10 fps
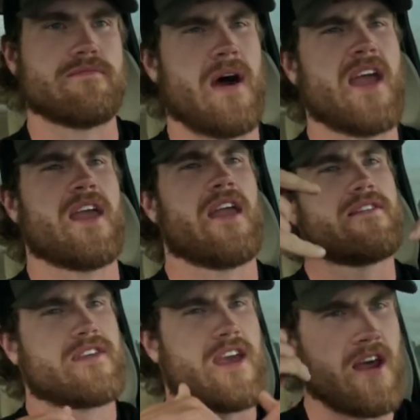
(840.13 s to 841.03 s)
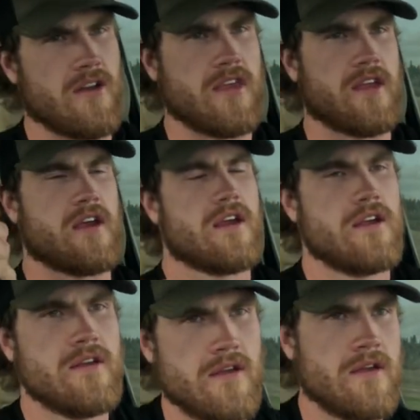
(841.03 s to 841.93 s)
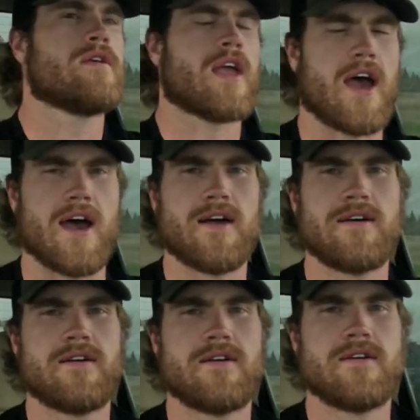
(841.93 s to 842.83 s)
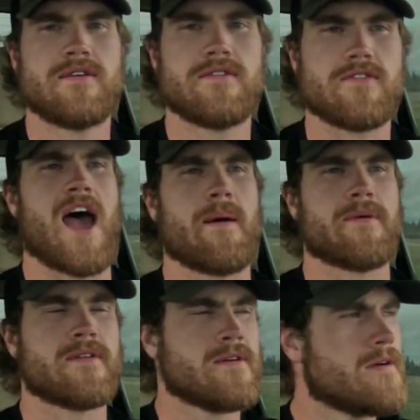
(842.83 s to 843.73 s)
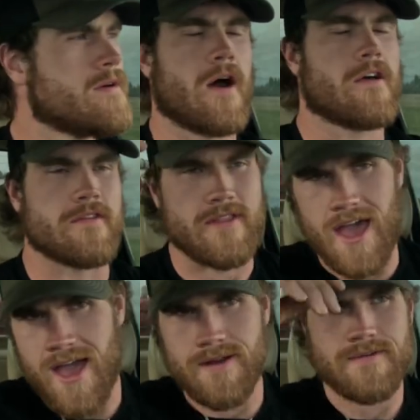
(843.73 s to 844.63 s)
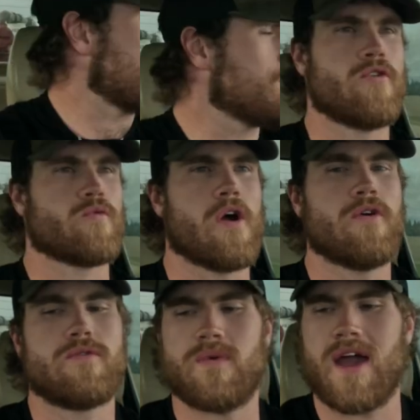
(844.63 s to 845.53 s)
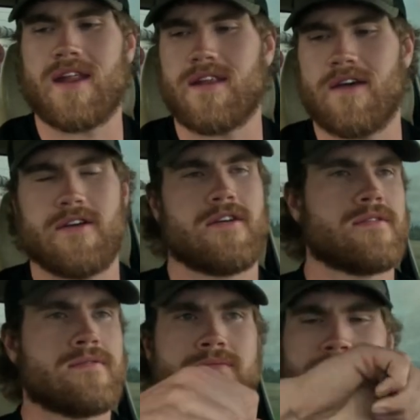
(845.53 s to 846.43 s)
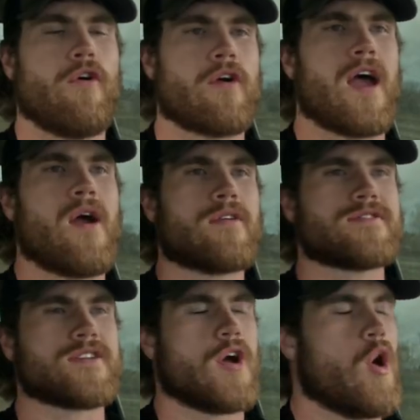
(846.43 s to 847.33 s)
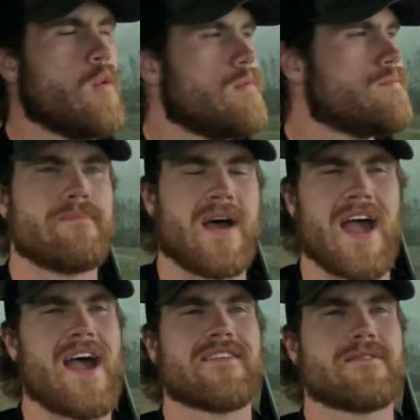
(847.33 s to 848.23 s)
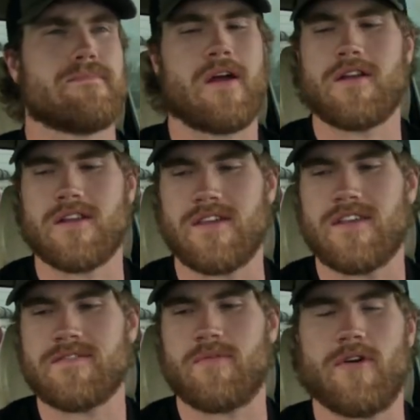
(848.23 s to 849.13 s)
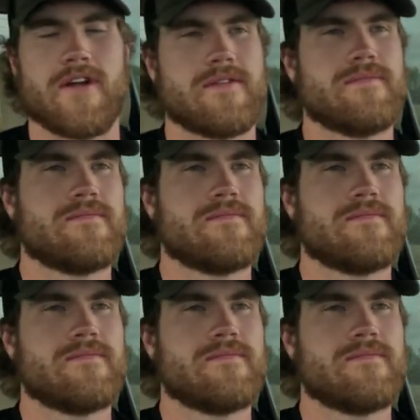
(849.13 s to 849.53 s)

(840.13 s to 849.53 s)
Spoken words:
are my eggs, get out of here. Yeah. Wow. Other than that, same old road. We got another 4 hours to go. My eyes are burning at this point.